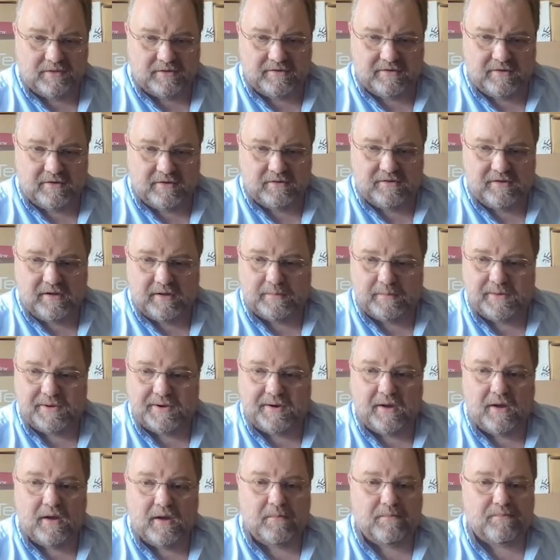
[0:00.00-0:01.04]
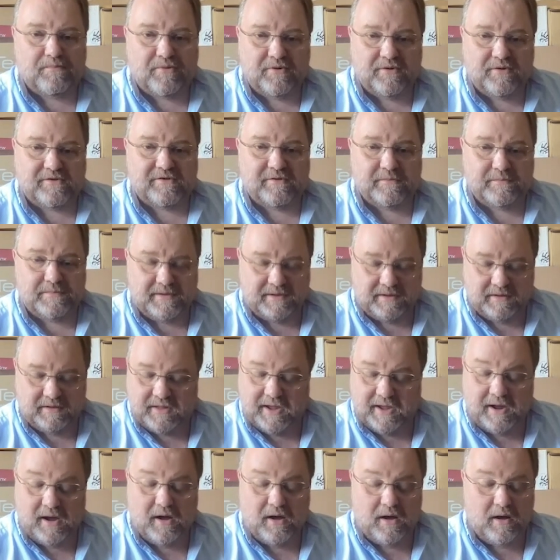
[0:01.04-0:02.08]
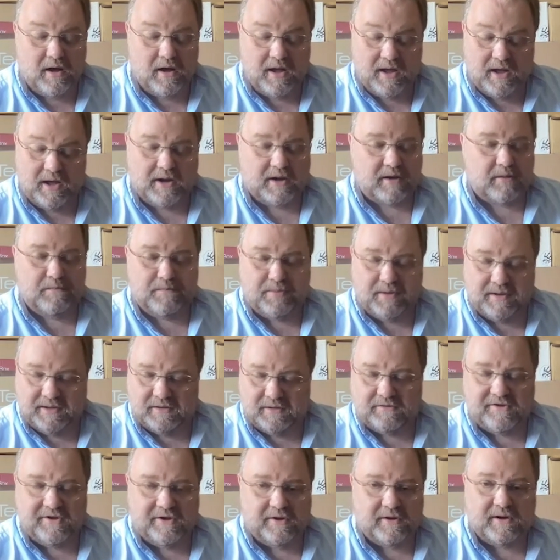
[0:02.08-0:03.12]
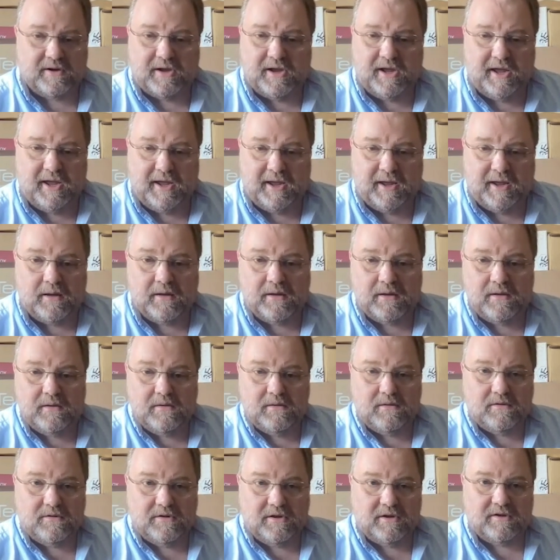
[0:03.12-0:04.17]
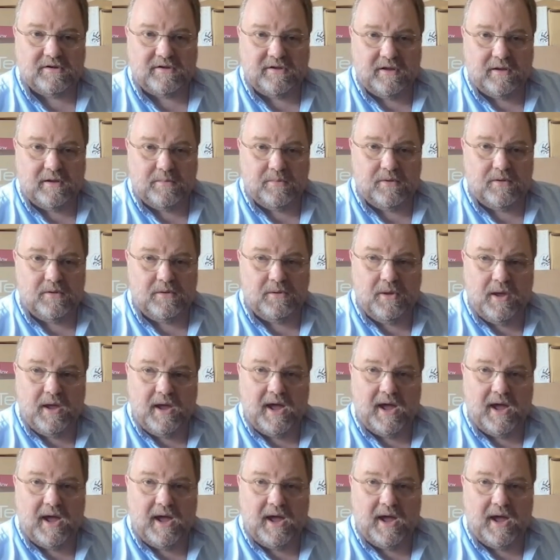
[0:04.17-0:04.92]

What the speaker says: the turntable and arm, principally they are a complete turnkey turntable.